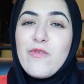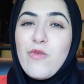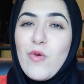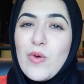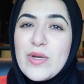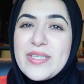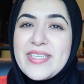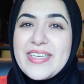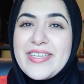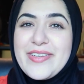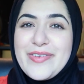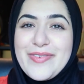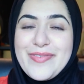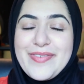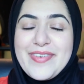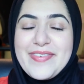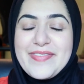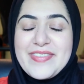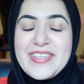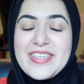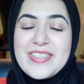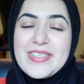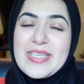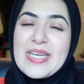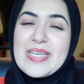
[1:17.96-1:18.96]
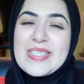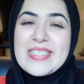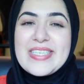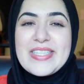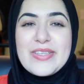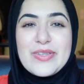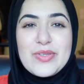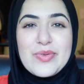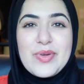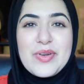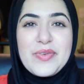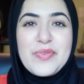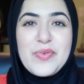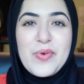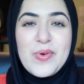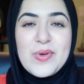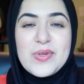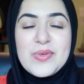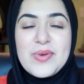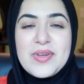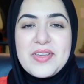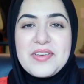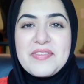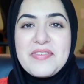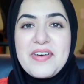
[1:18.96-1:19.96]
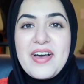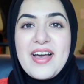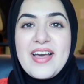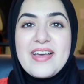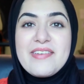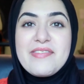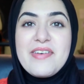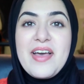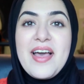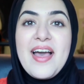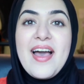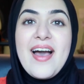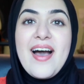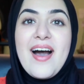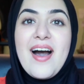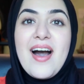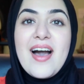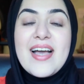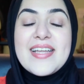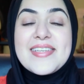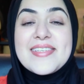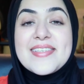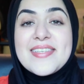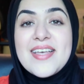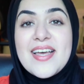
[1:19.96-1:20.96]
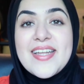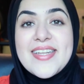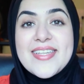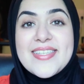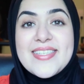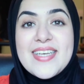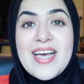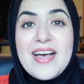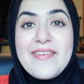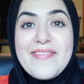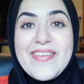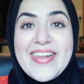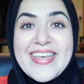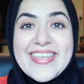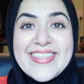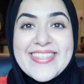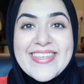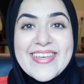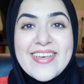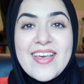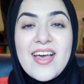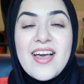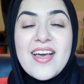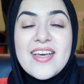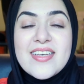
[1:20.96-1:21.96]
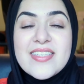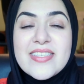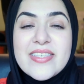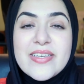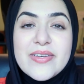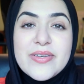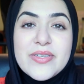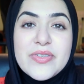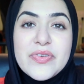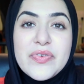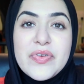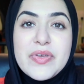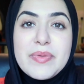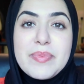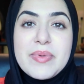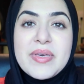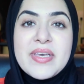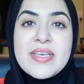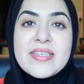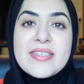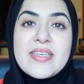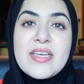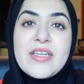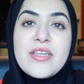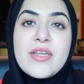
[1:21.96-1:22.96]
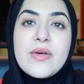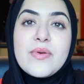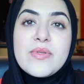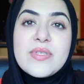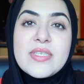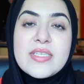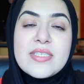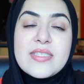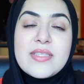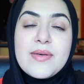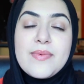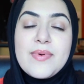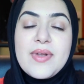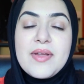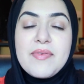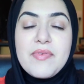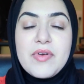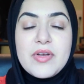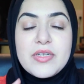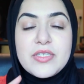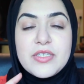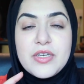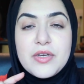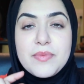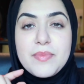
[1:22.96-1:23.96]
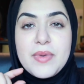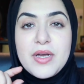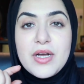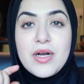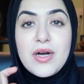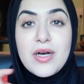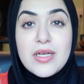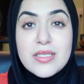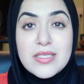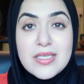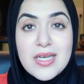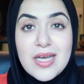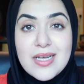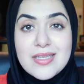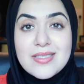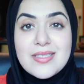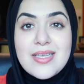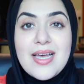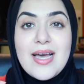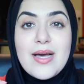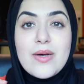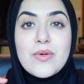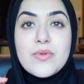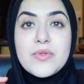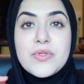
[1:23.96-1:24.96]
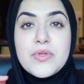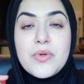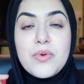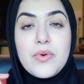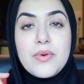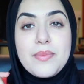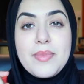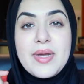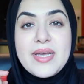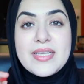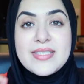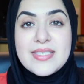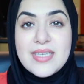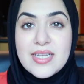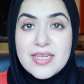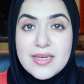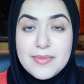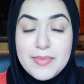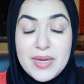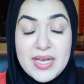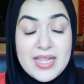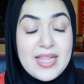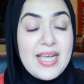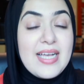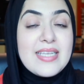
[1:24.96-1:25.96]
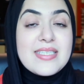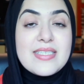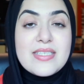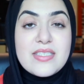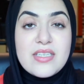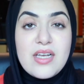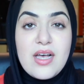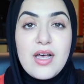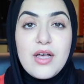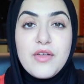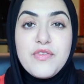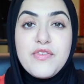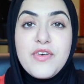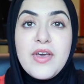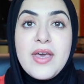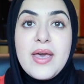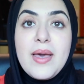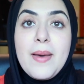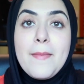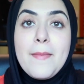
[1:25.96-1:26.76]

14 or 15, so I was either 24 or 25, I decided to have LASIK eye surgery because I noticed that whenever I took my contacts out or my glasses off,